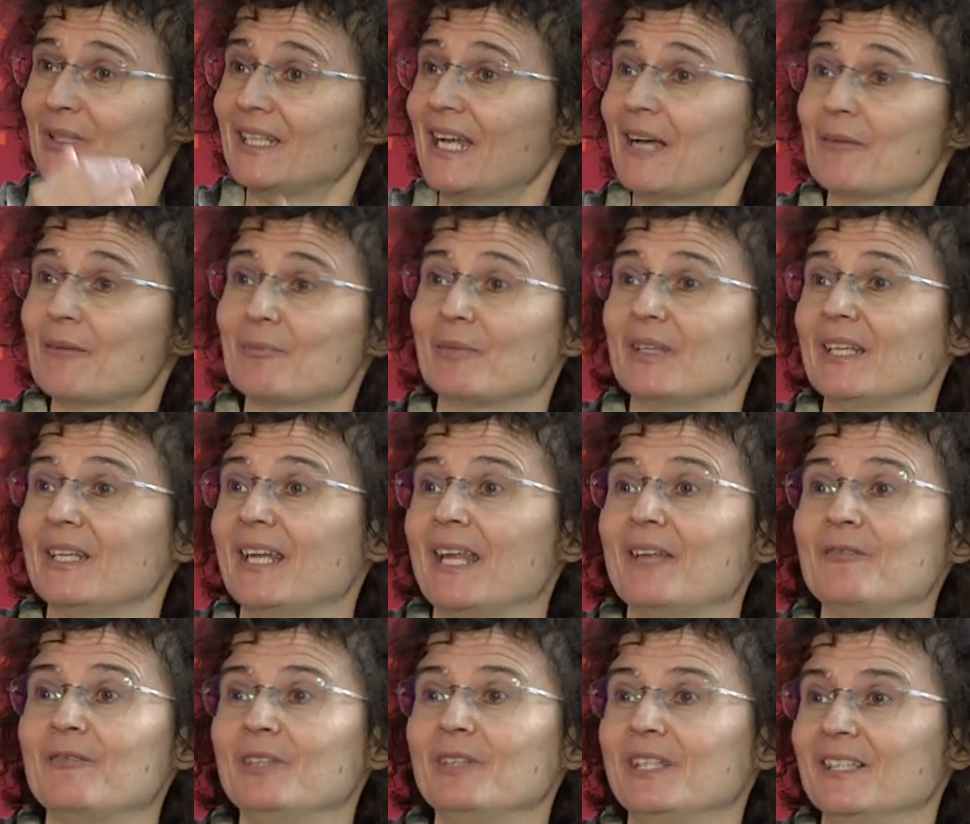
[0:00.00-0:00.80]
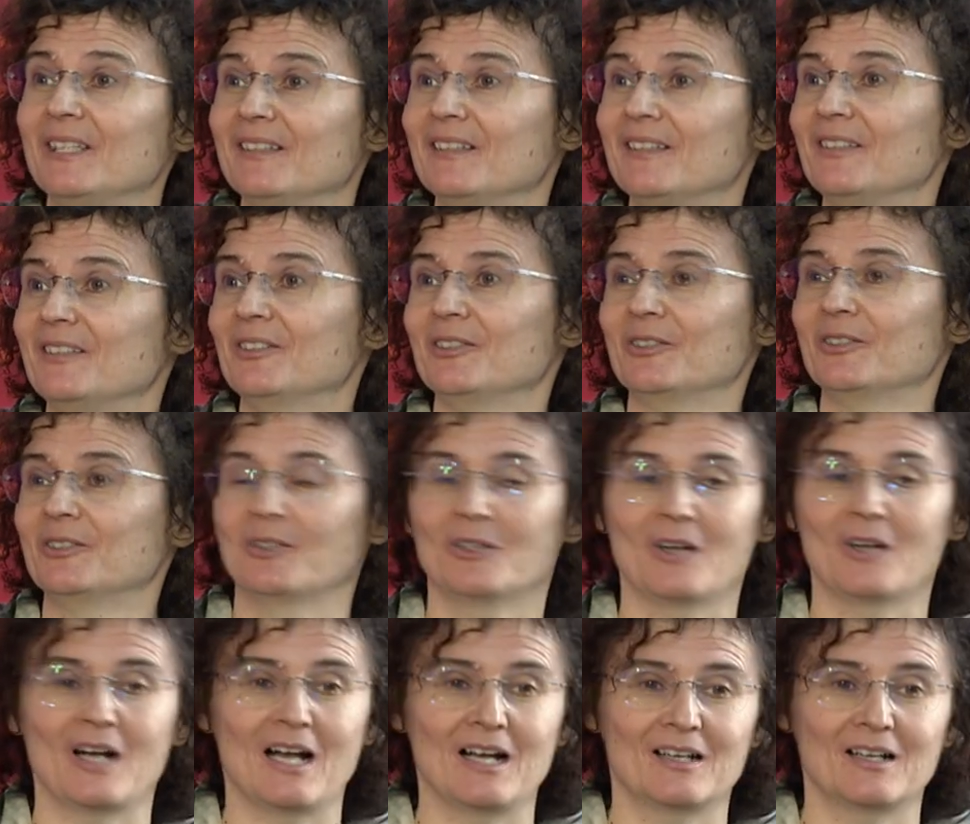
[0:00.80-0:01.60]
strengthening of many
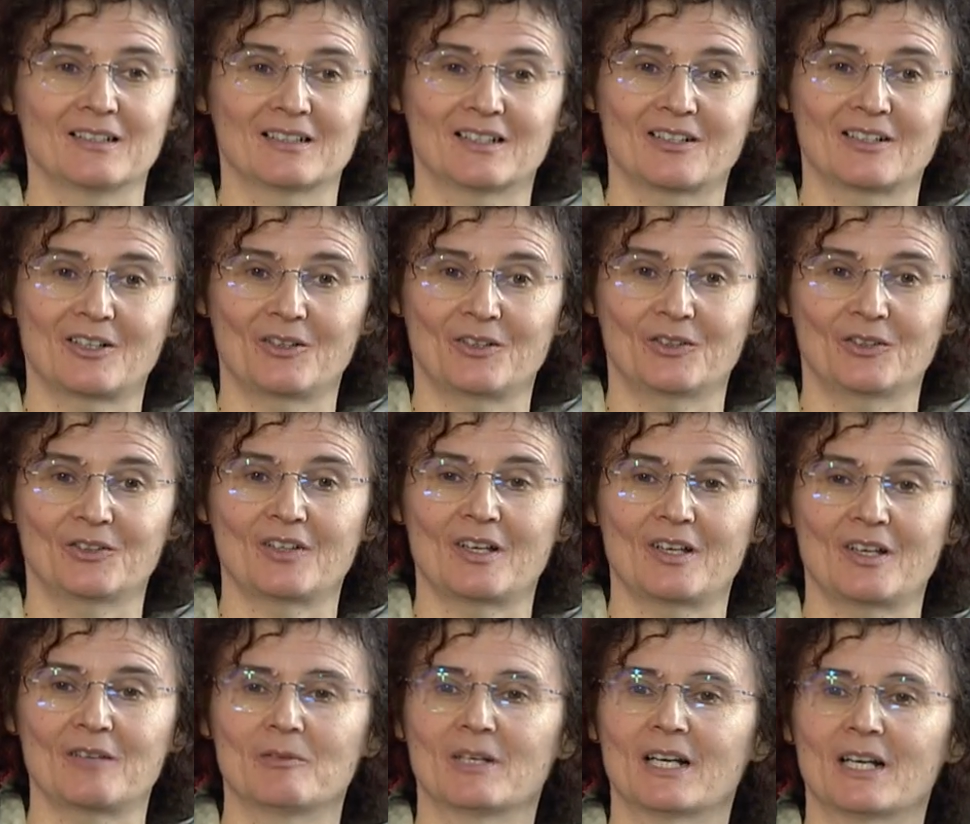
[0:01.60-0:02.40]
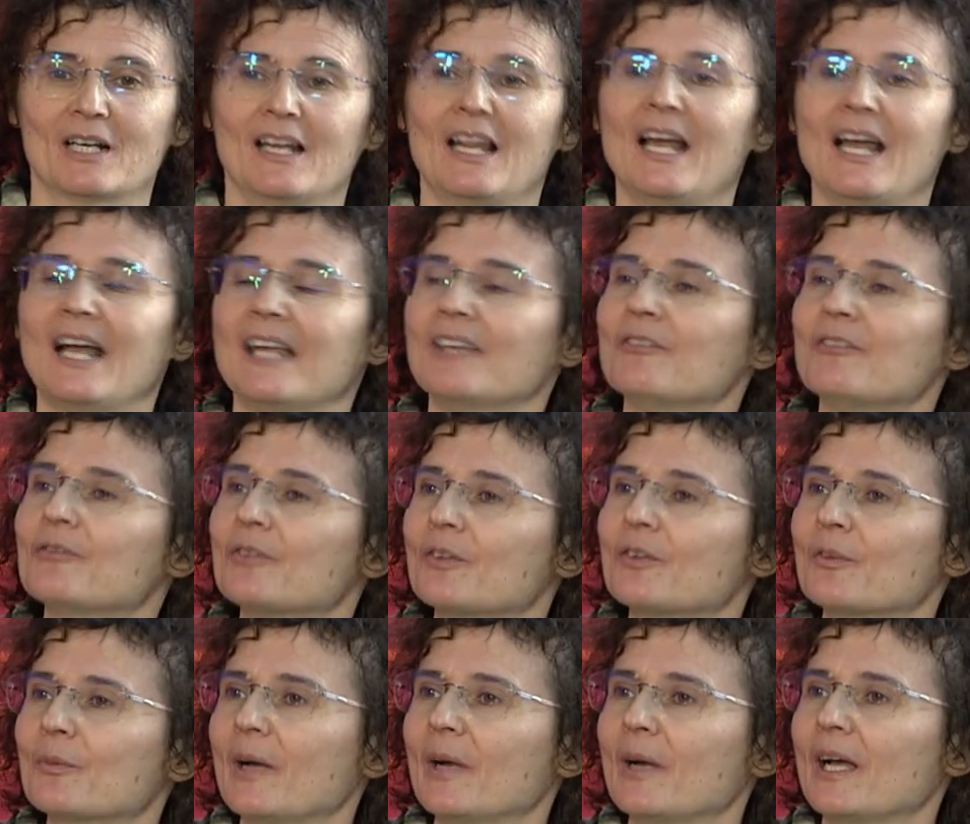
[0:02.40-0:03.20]
connections during wake and
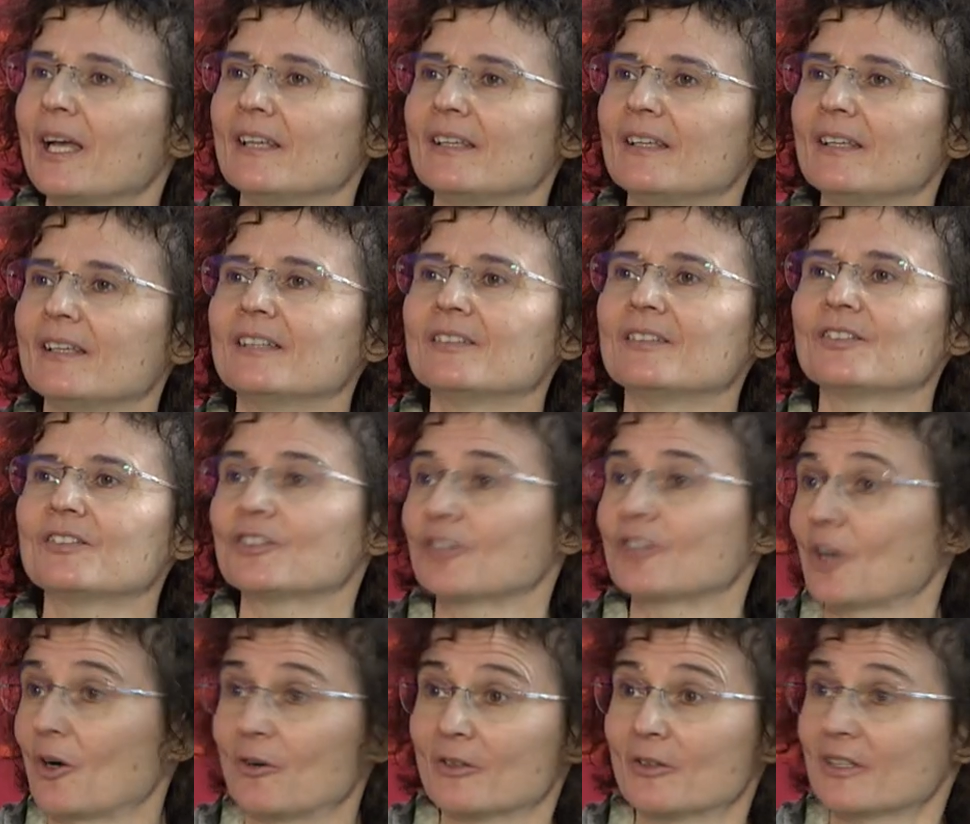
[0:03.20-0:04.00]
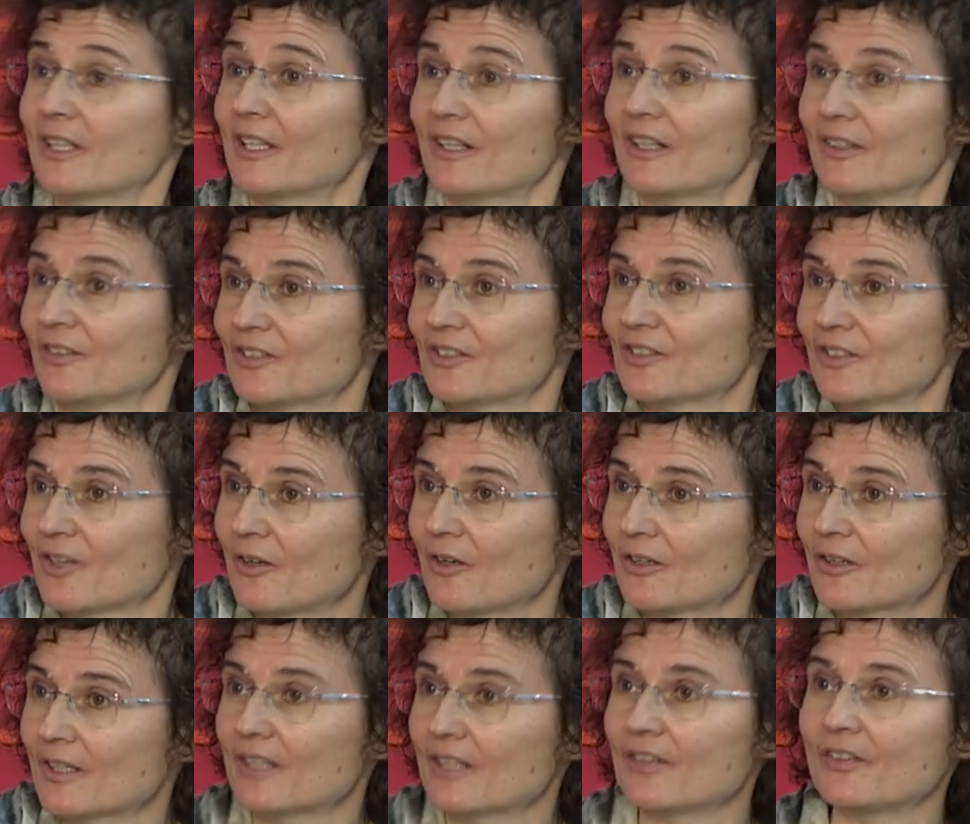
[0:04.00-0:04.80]
then weakening of many
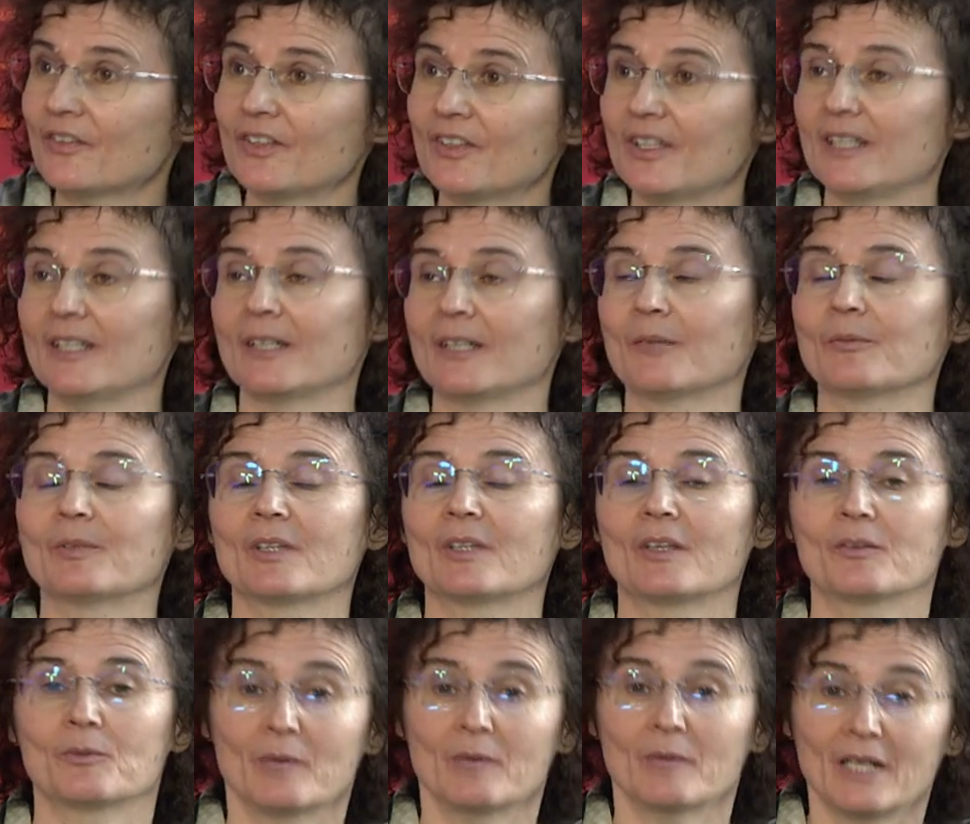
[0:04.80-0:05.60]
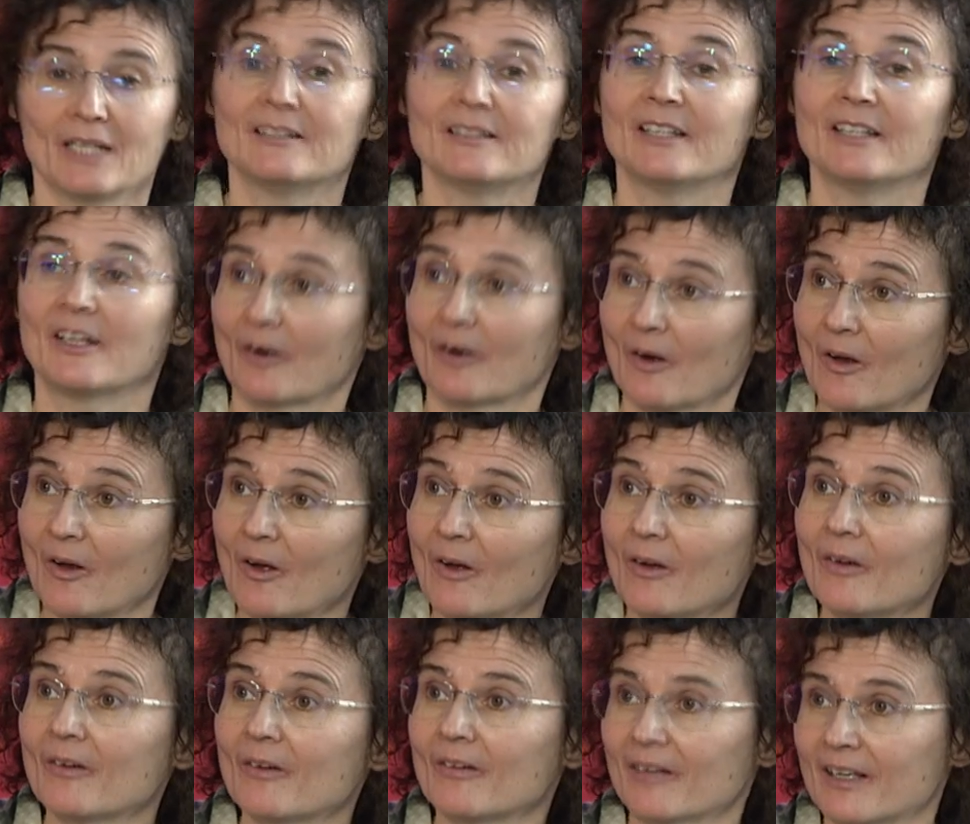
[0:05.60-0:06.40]
connections, most
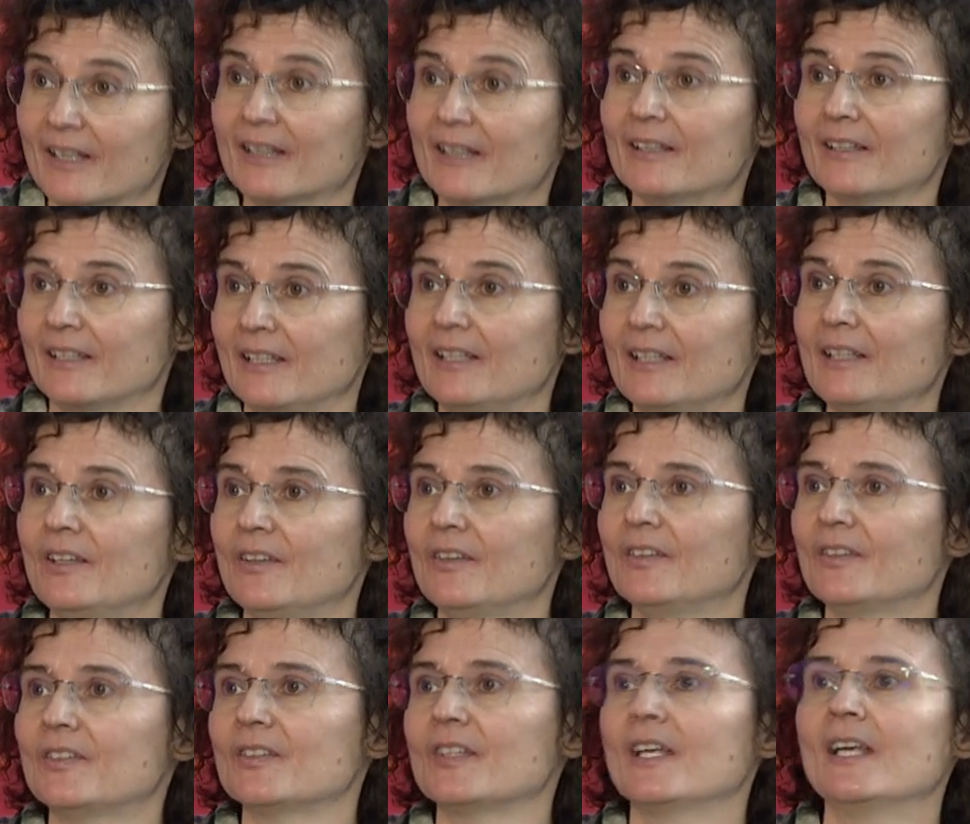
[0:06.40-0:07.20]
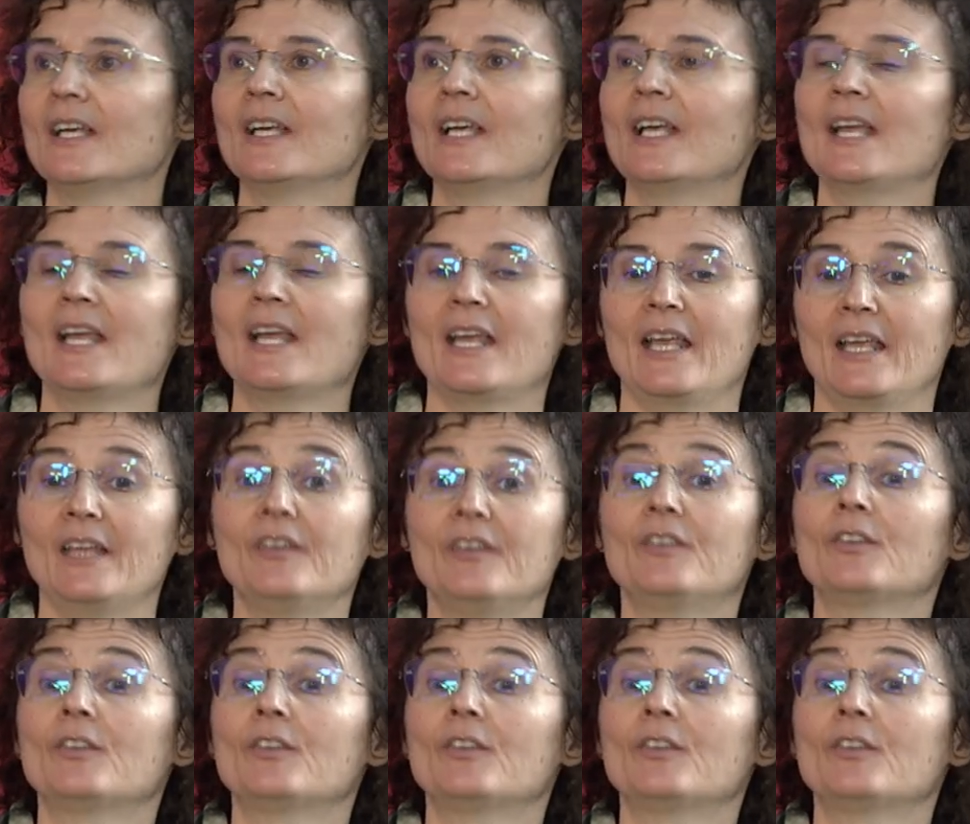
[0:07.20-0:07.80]
connections probably, during sleep.